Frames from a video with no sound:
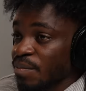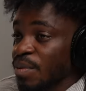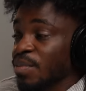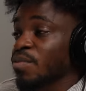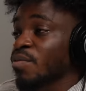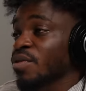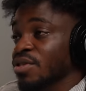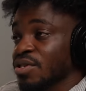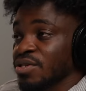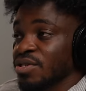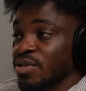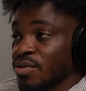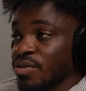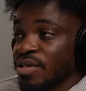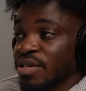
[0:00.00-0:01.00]
people were
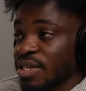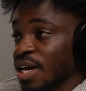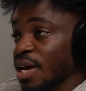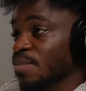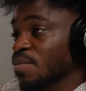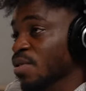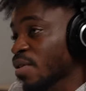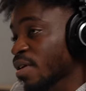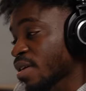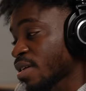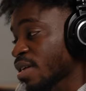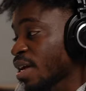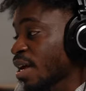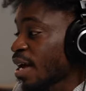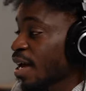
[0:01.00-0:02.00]
just on this hype
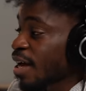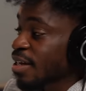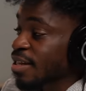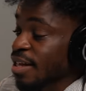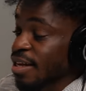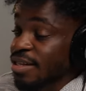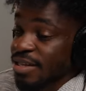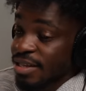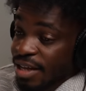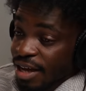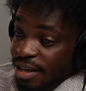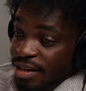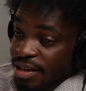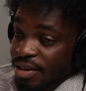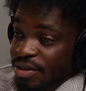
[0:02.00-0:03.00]
train and then it
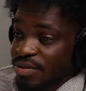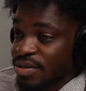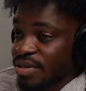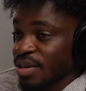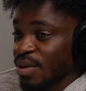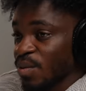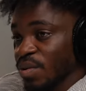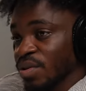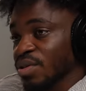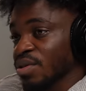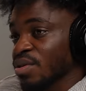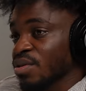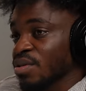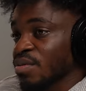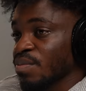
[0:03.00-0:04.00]
died out and
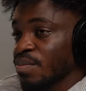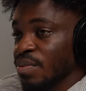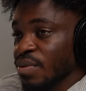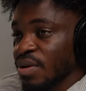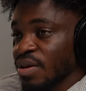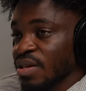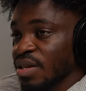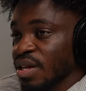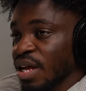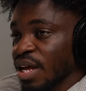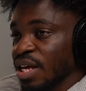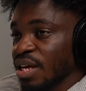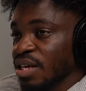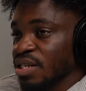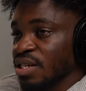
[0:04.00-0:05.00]
whatnot. But I
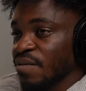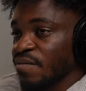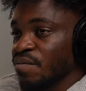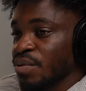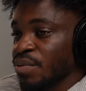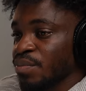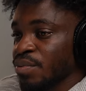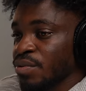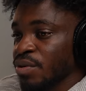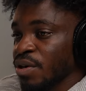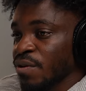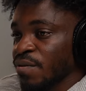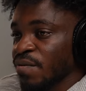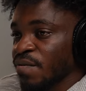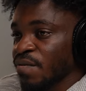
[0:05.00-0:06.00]
guess if
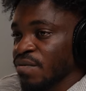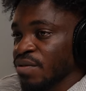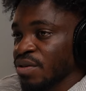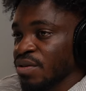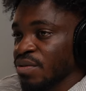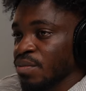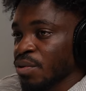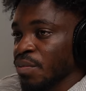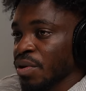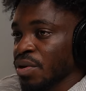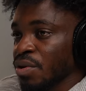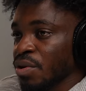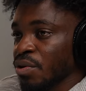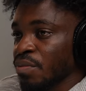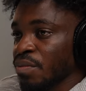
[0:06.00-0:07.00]
the
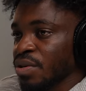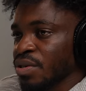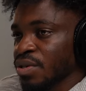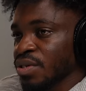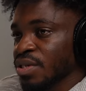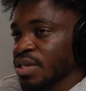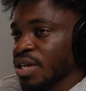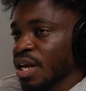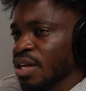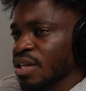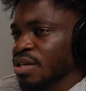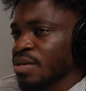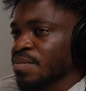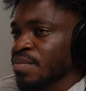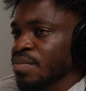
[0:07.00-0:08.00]
momentum is
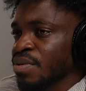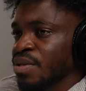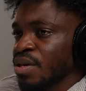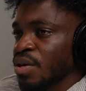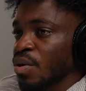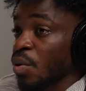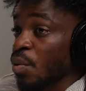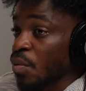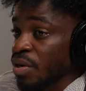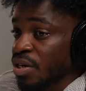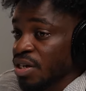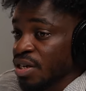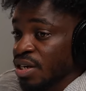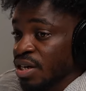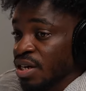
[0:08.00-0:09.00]
sustained,
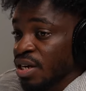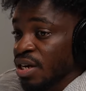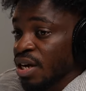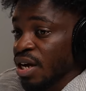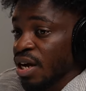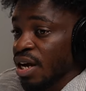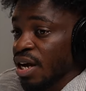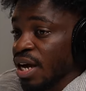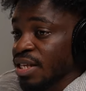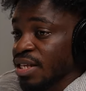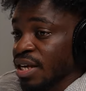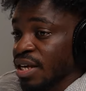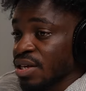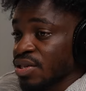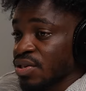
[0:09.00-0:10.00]
which I
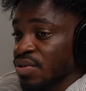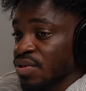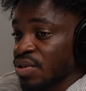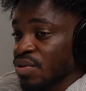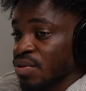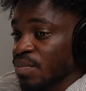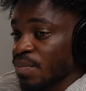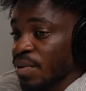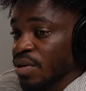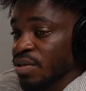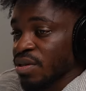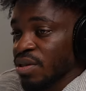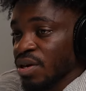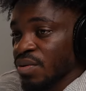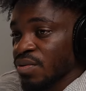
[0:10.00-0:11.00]
think it's on a good path
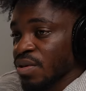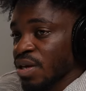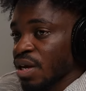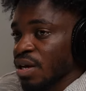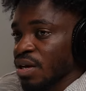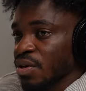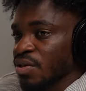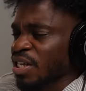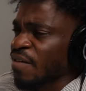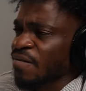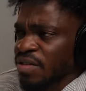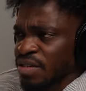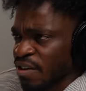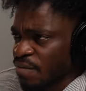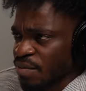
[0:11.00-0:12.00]
now, yeah, because
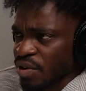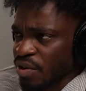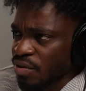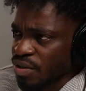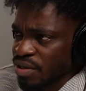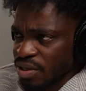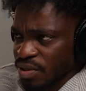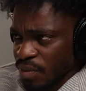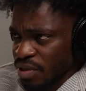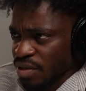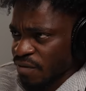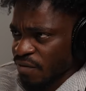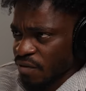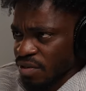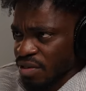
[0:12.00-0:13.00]
NFTs have been around since
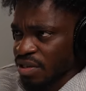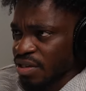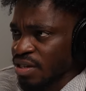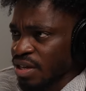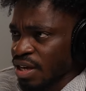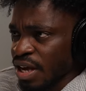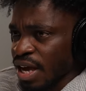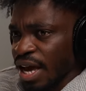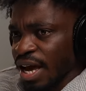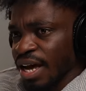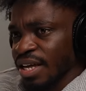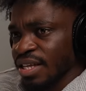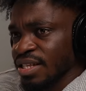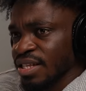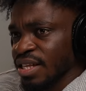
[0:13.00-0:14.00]
2014,
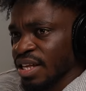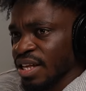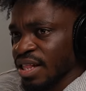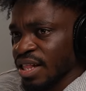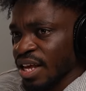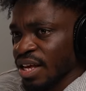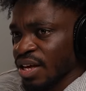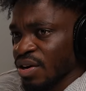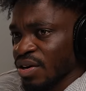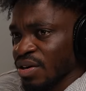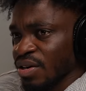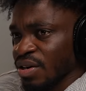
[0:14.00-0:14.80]
and like,